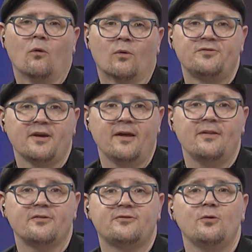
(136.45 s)
Once again,
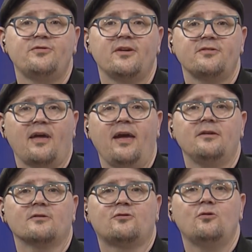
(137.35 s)
that's
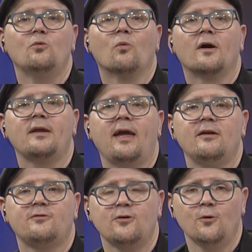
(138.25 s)

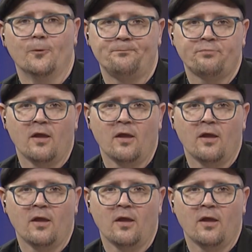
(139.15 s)
268-2182.